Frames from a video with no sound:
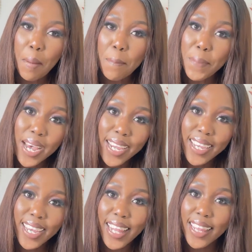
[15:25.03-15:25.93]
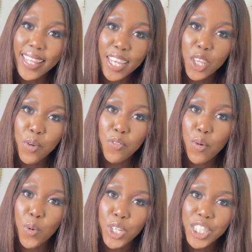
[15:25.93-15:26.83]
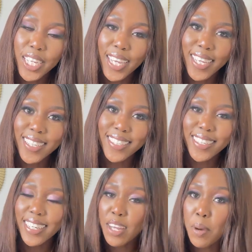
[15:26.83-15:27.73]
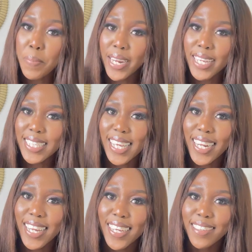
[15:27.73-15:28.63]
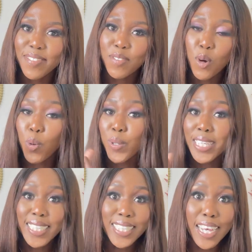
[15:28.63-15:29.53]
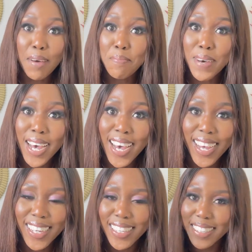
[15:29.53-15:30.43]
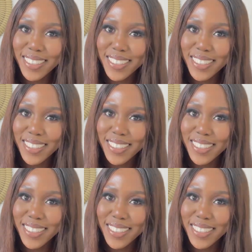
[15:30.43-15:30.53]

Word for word: bye and thank you for watching penda sana always come back